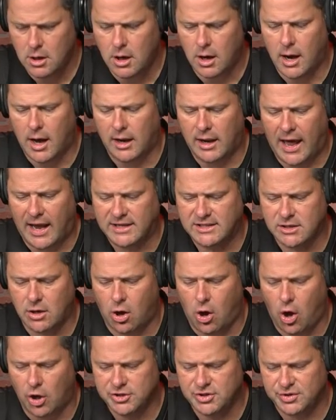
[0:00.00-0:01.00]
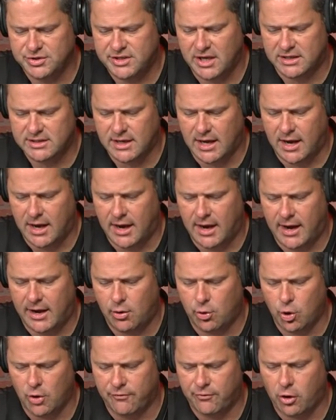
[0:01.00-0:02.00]
Uh, Lysol also says, uh, I
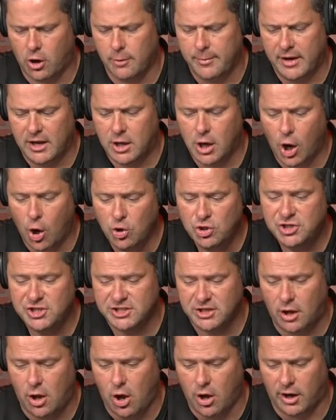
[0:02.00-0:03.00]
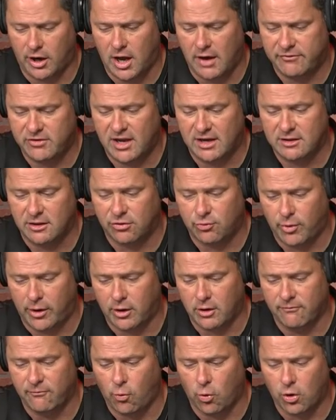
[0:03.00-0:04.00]
don't know if Kirby coaches long enough to get to
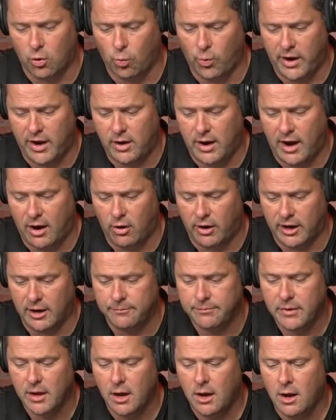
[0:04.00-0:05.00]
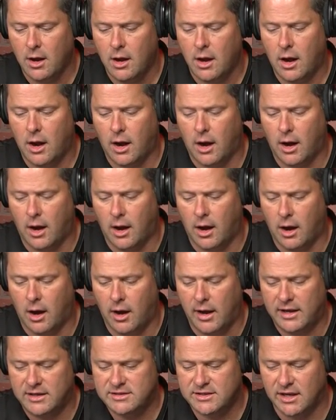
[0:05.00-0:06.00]
300, 400 win area. Uh,
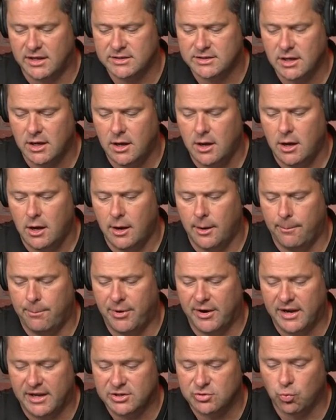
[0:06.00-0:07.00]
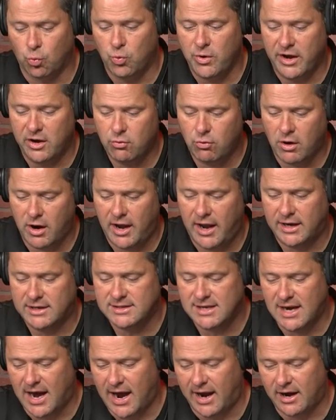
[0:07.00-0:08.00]
he says, but his win rate,
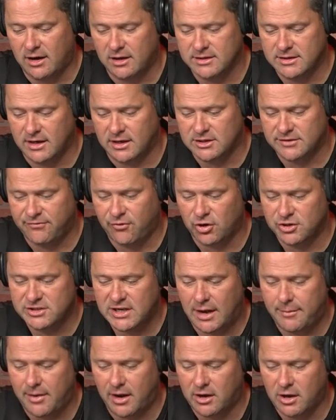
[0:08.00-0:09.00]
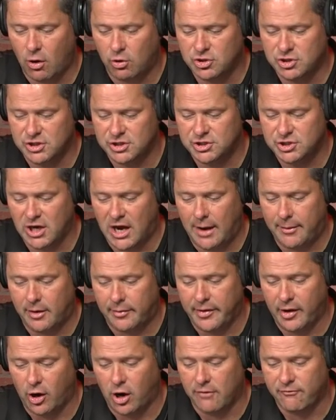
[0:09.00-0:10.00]
titles, and his first time head coach at his job, it'll
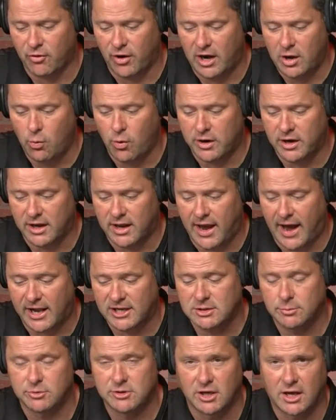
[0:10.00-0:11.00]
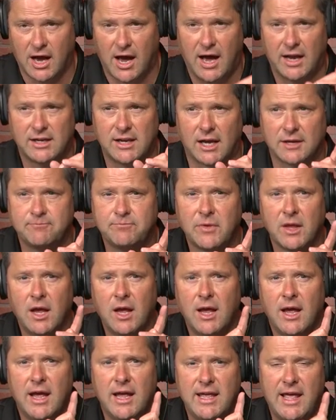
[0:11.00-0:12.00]
be hard for anyone to catch him with the contact.
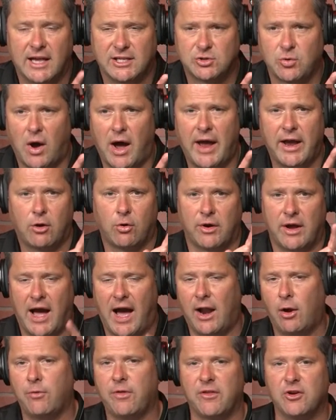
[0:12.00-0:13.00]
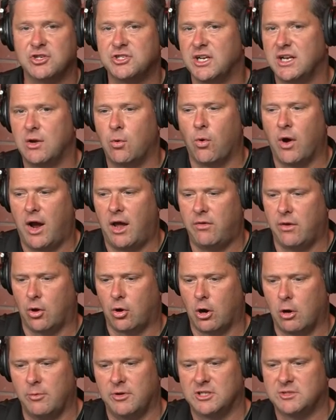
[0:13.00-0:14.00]
Yeah, so I agree. I don't think there's any way that
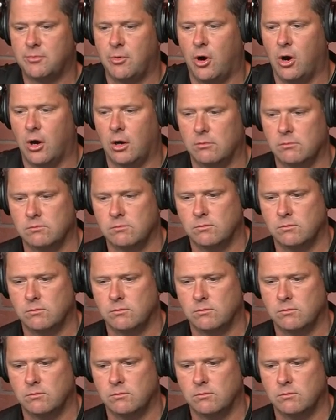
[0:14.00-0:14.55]
Kirby Smart